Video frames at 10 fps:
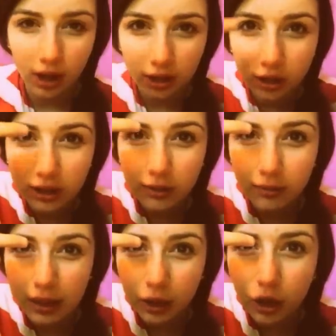I got like a
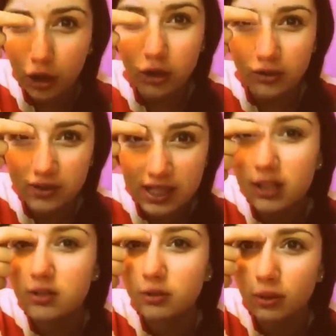herd of
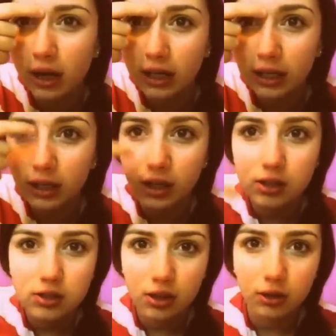zits right here,
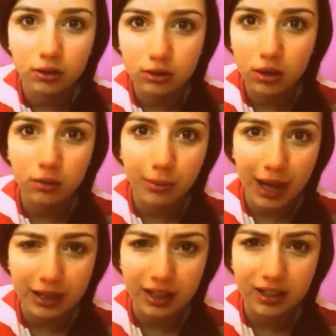so don't mind